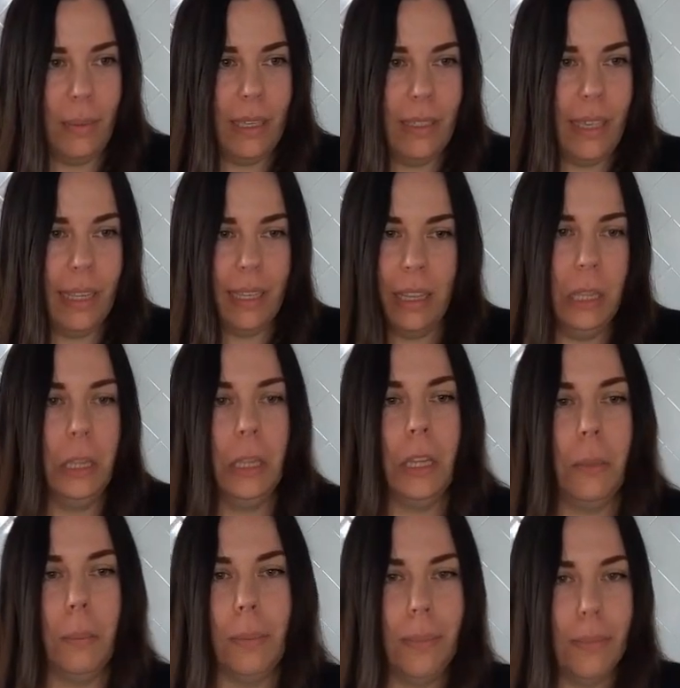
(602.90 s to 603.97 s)
like the
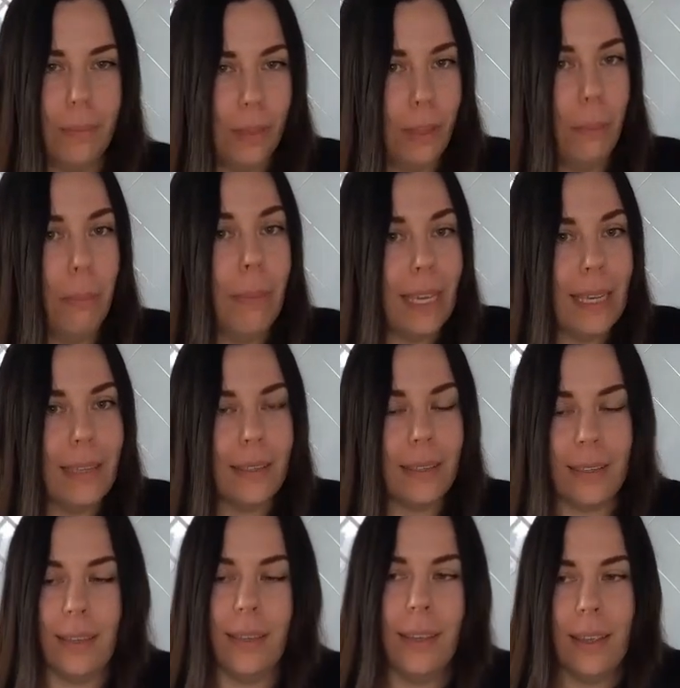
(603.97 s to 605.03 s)
meat,
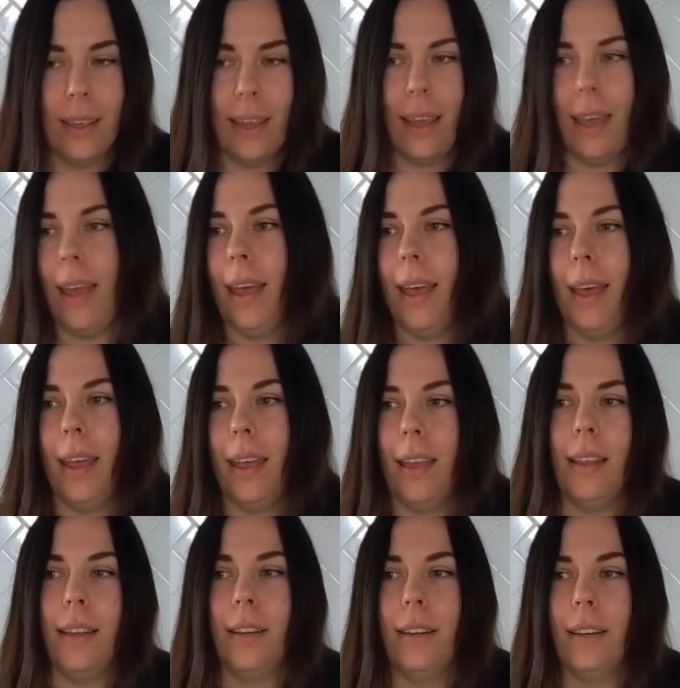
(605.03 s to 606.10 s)

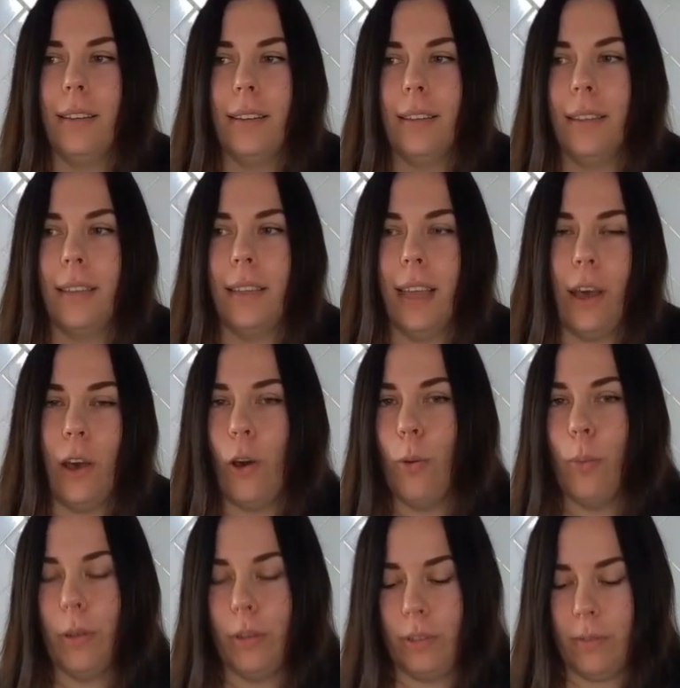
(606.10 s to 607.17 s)
and yeah, a whole
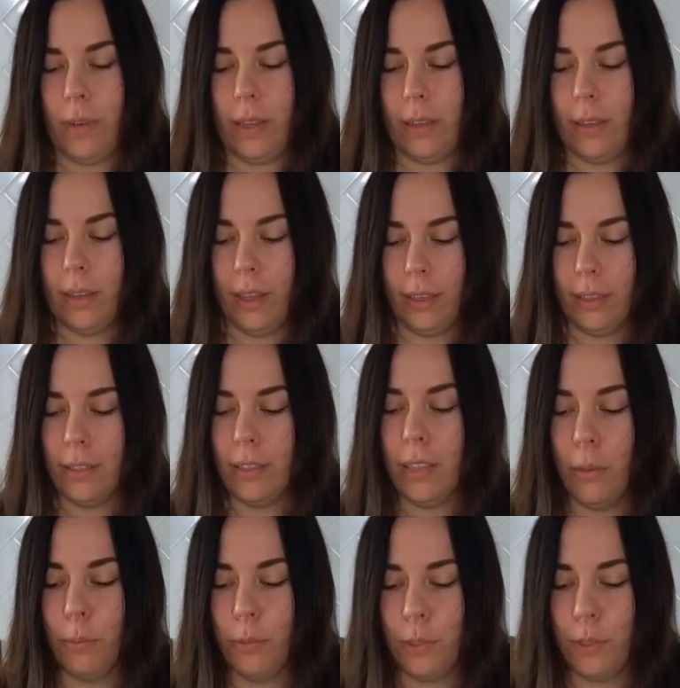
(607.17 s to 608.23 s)
bunch of other like
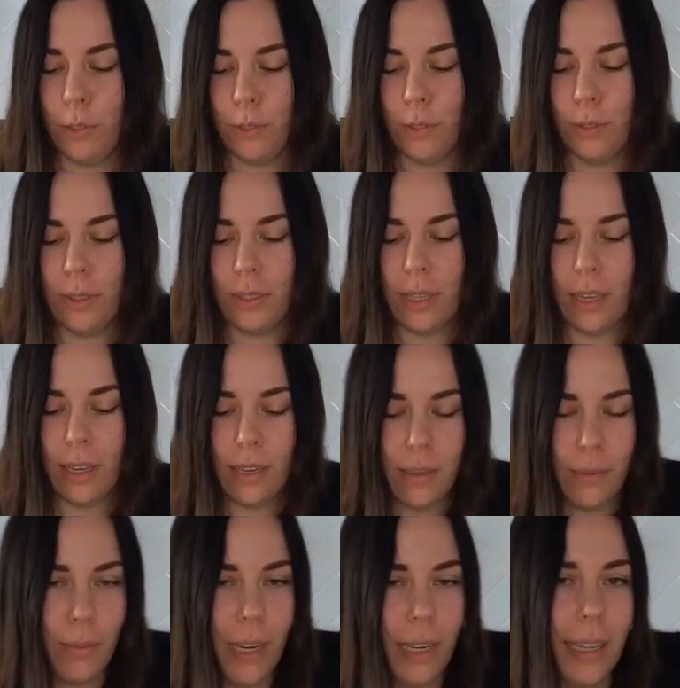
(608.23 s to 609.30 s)
substitutes,
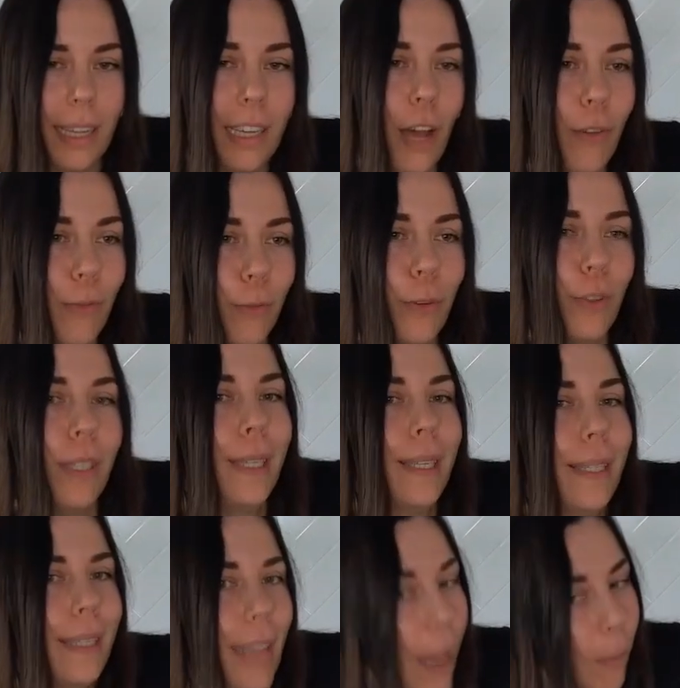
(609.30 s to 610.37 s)
and made like a fruit
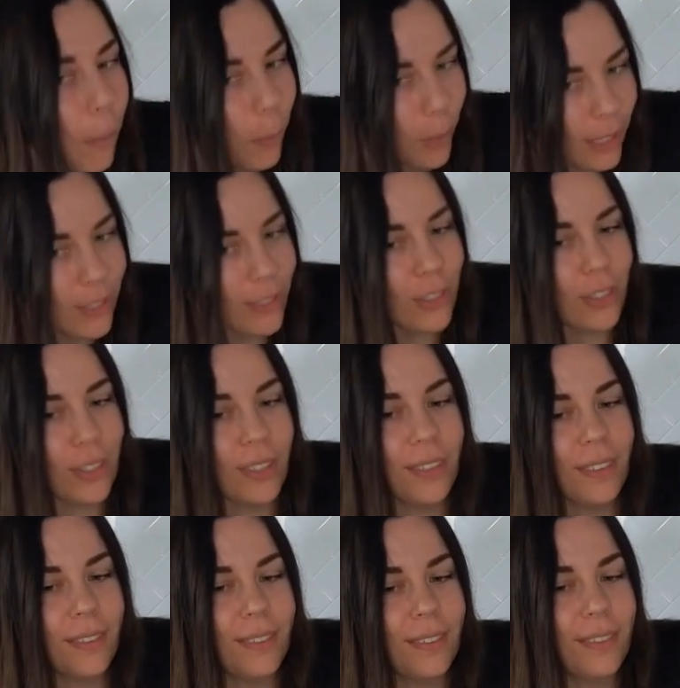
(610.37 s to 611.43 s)
sandwich
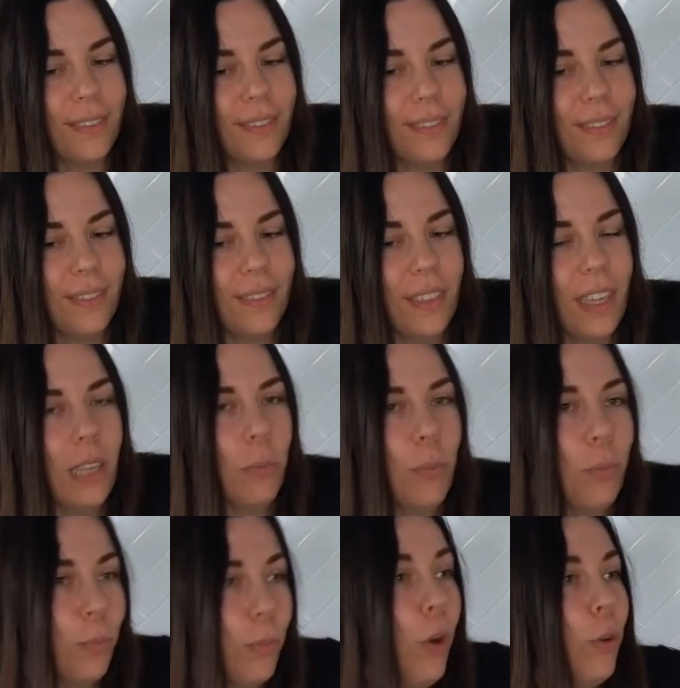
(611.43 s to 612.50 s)
and
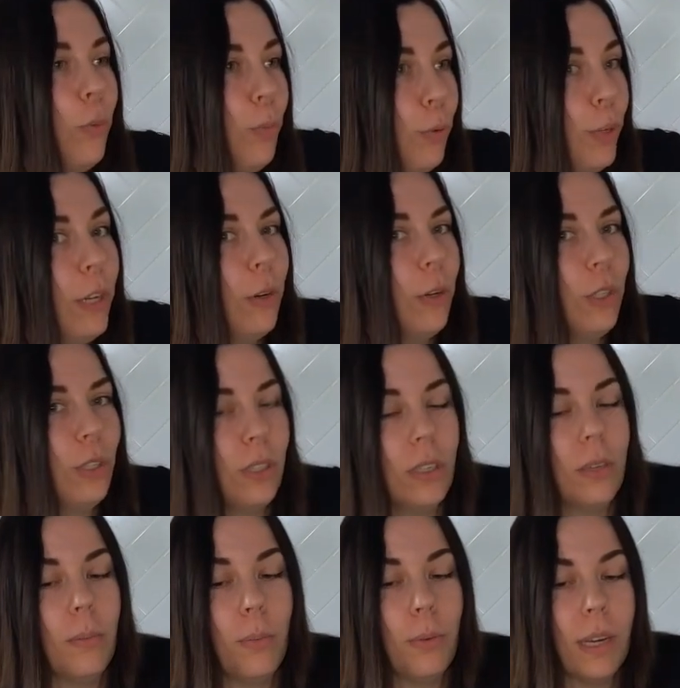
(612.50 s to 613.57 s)
on brioche
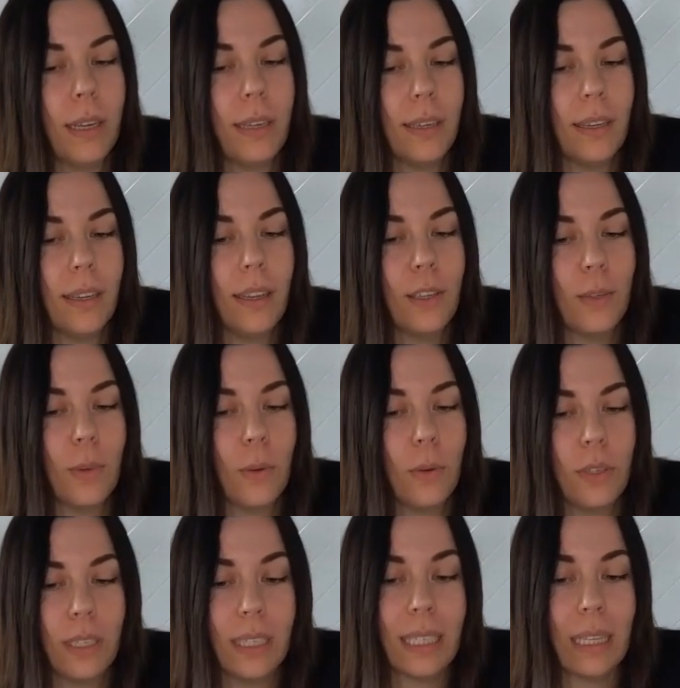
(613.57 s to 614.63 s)
bread as well,
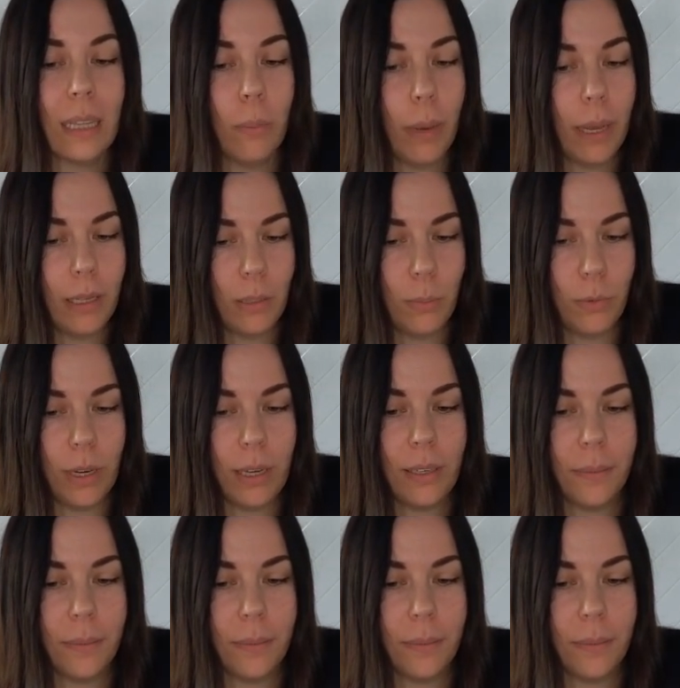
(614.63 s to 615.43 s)
which is the best bread.